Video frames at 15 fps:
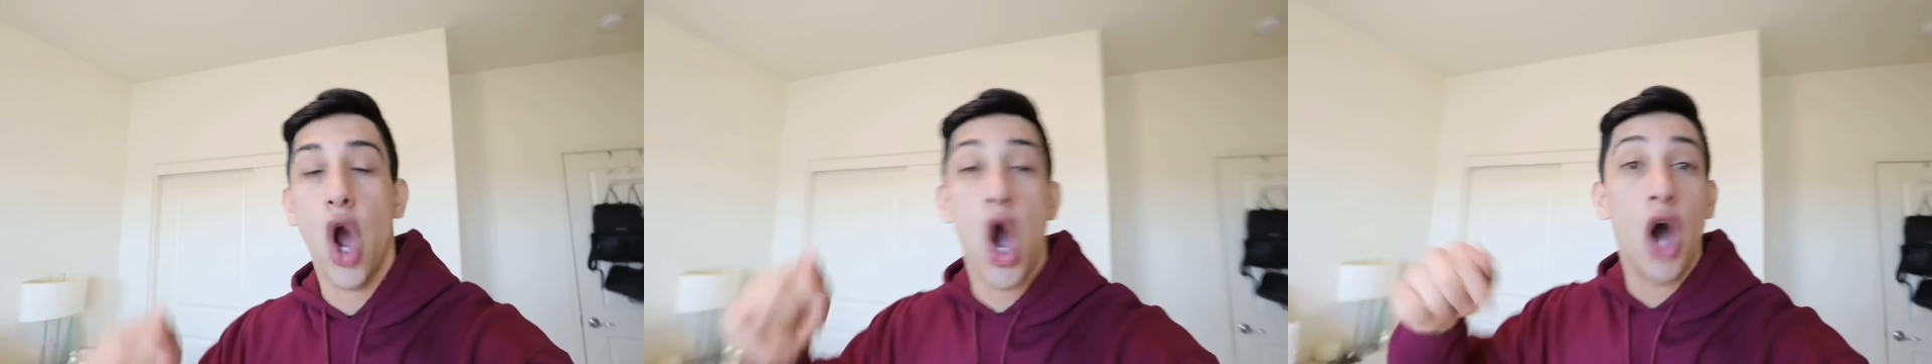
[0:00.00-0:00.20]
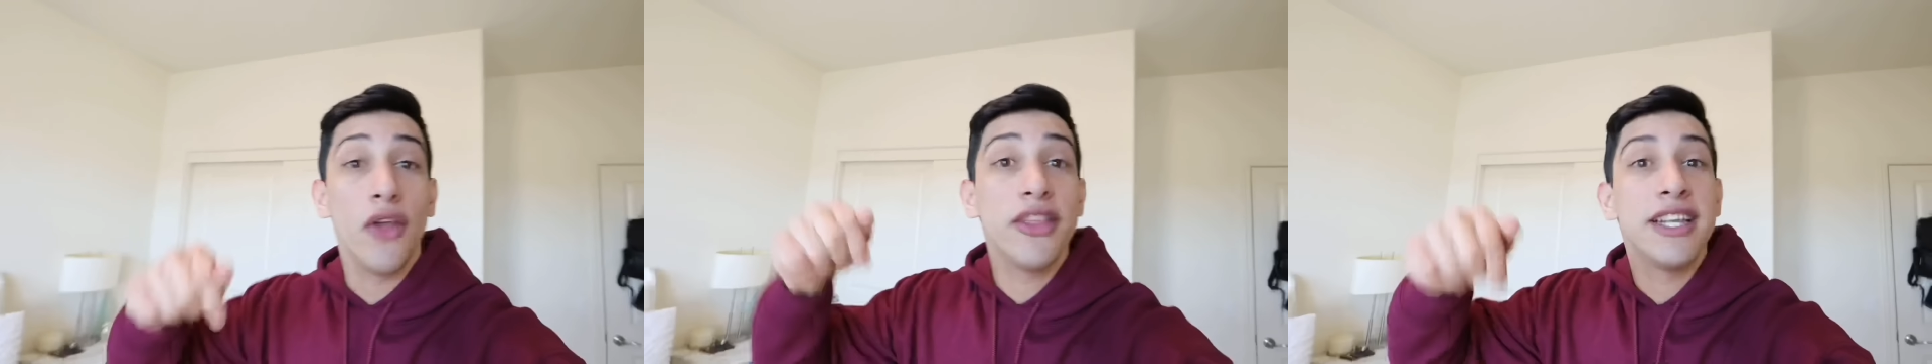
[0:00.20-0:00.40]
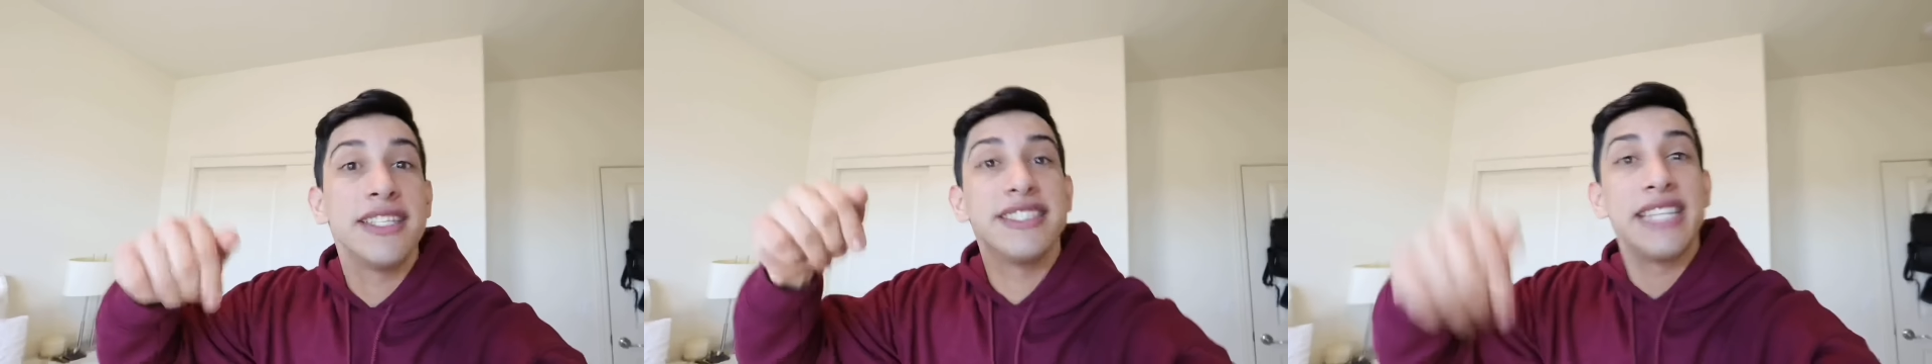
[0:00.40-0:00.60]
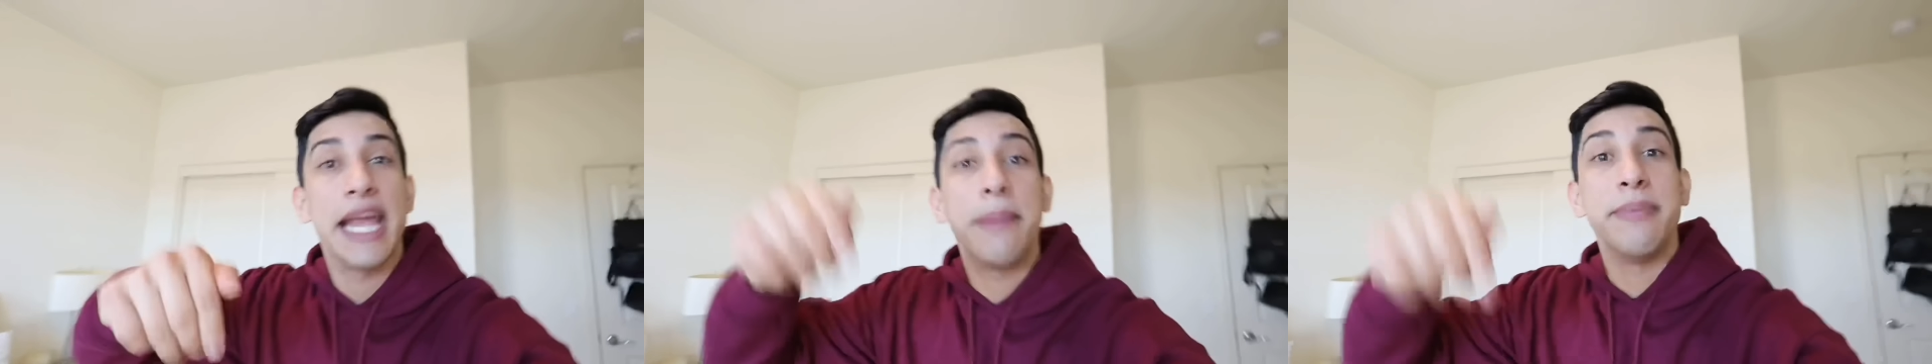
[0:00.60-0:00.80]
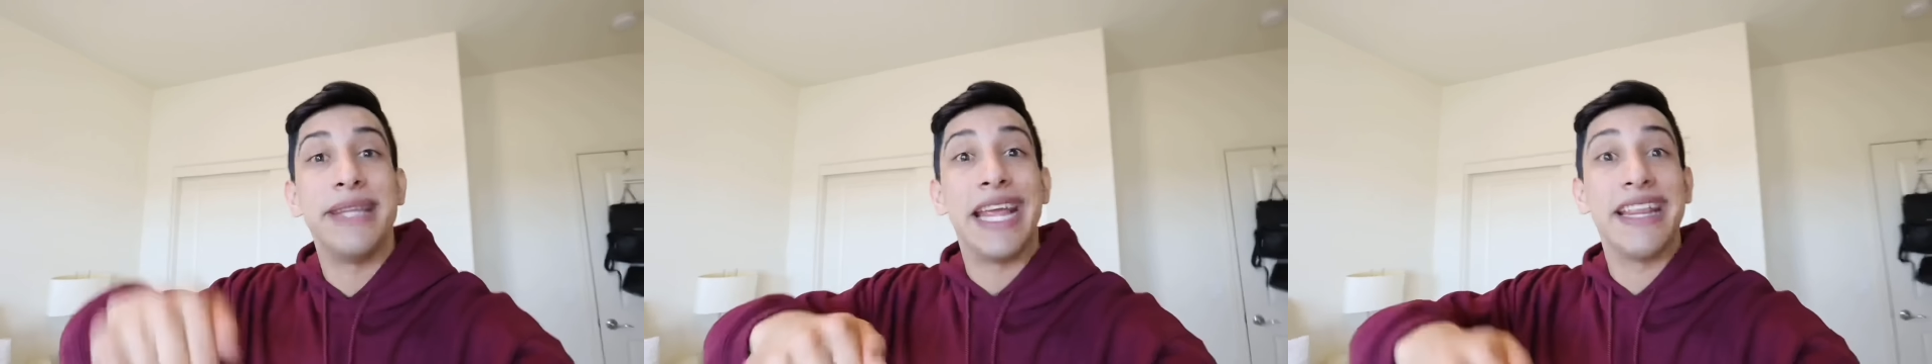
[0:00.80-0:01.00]
on the
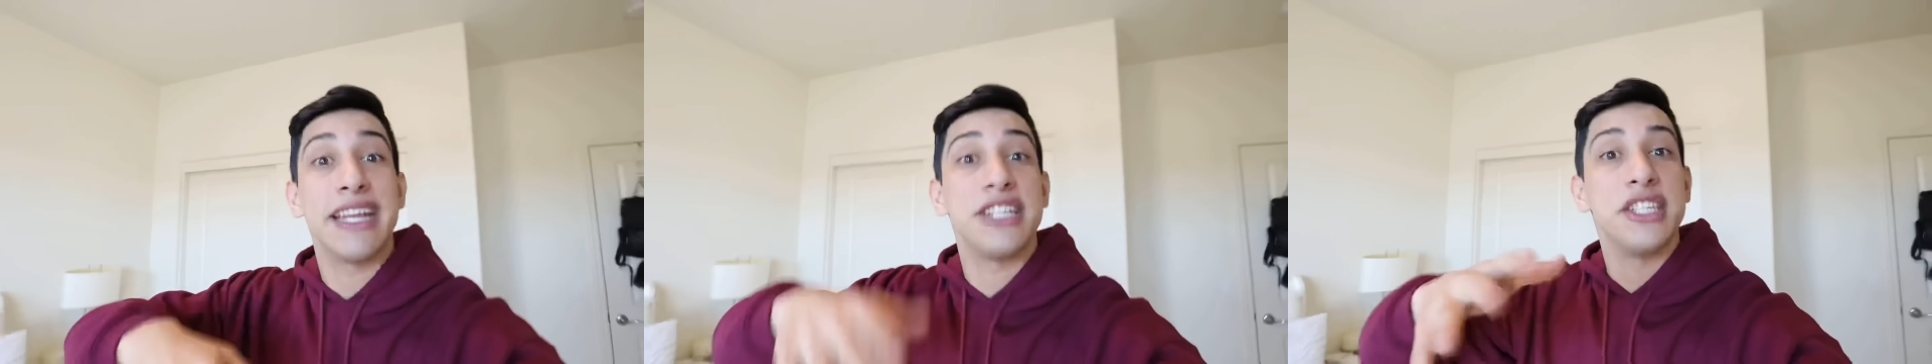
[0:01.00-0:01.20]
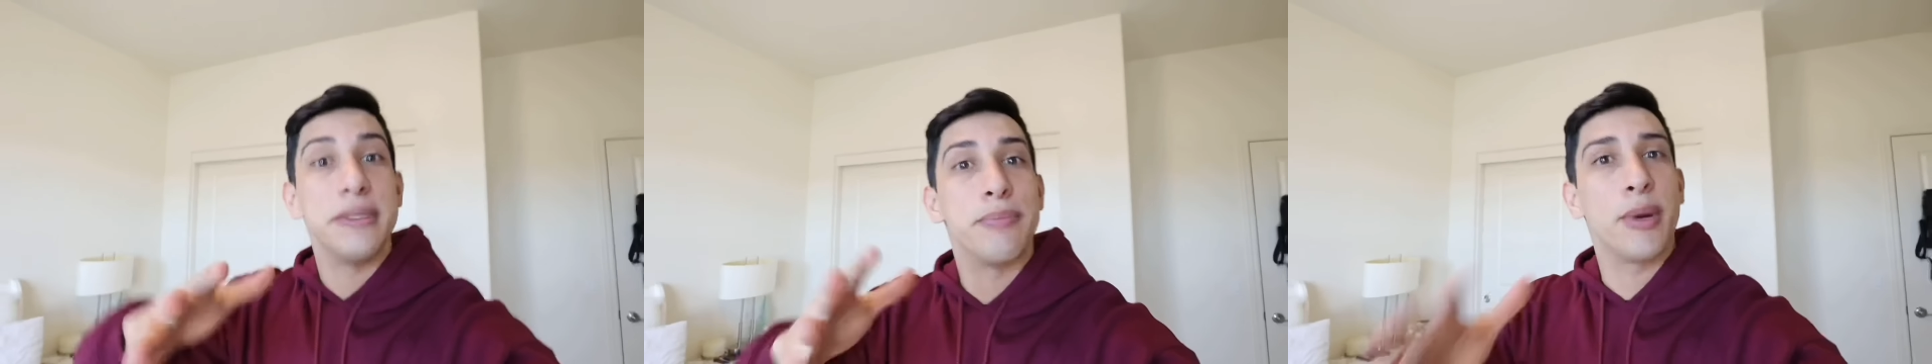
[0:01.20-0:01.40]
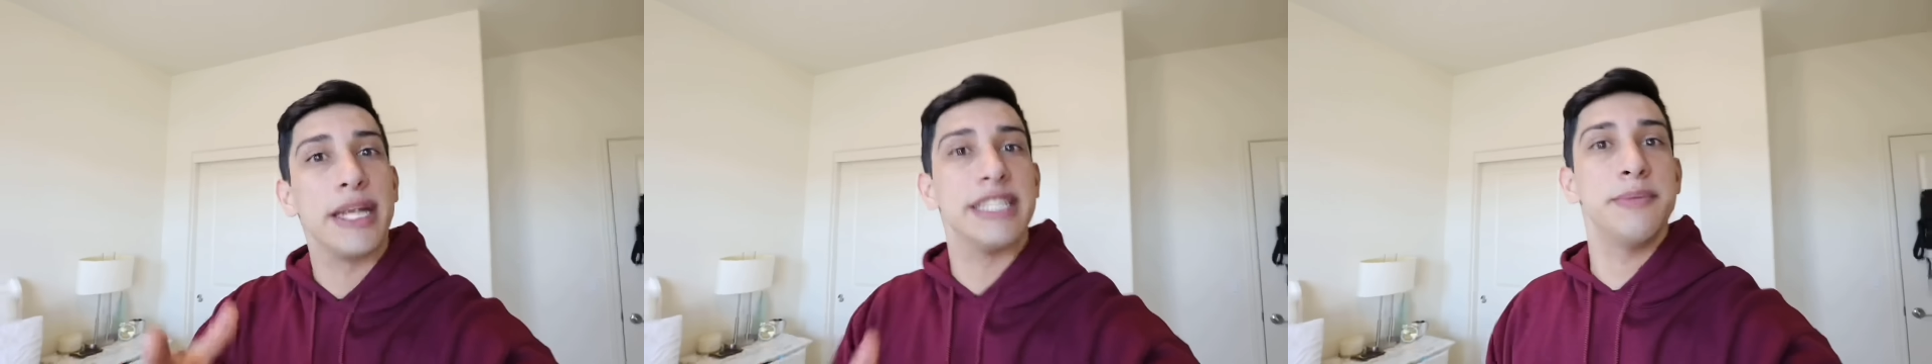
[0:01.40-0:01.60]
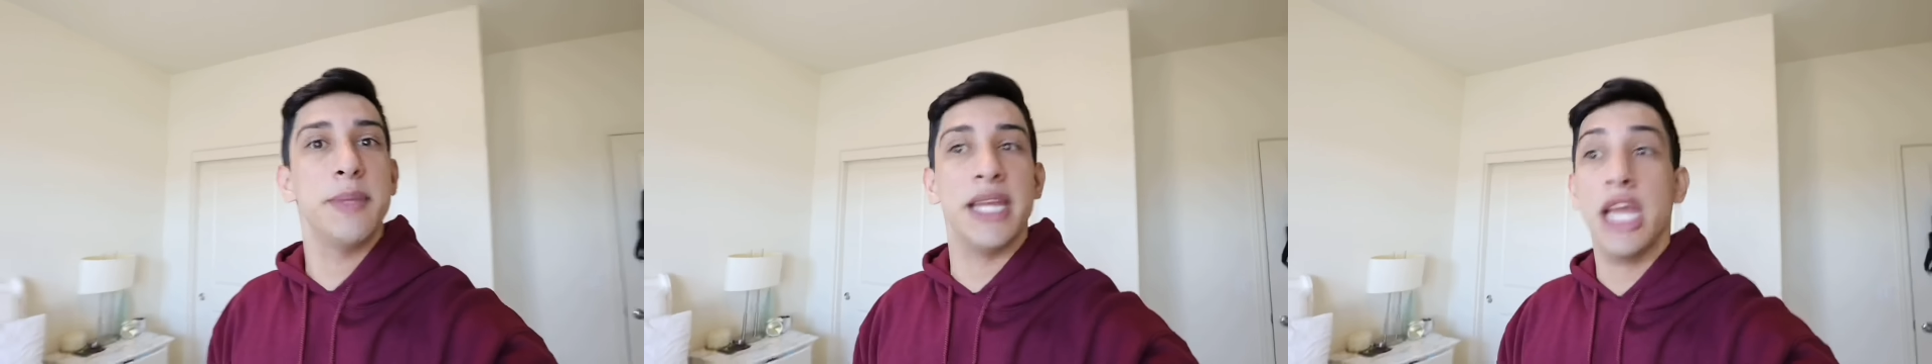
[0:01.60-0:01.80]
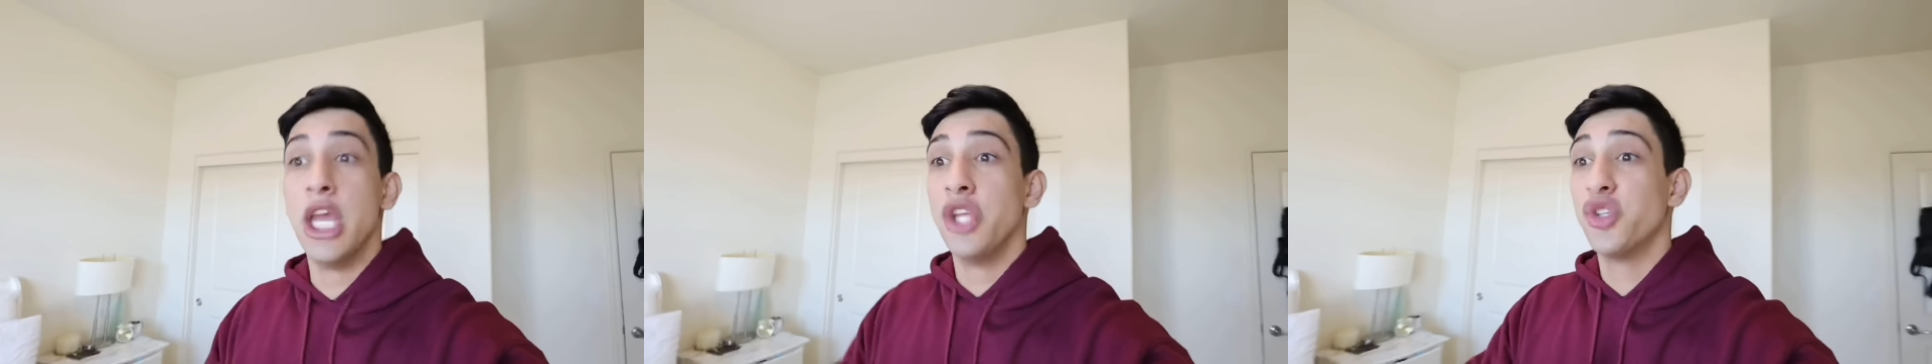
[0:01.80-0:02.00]
same day that she pranks
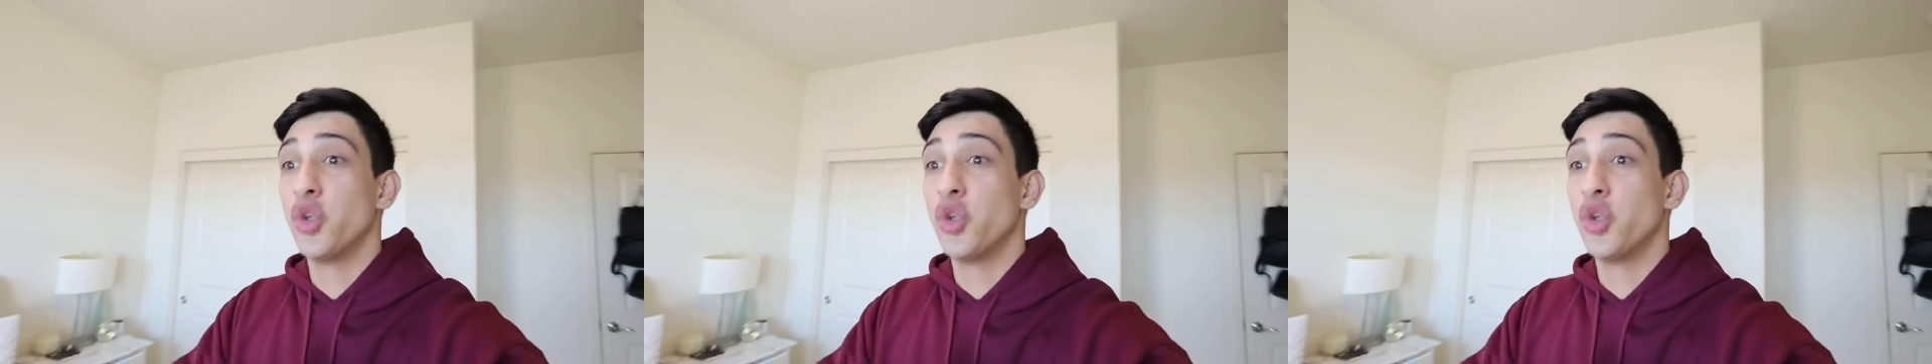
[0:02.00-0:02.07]
me.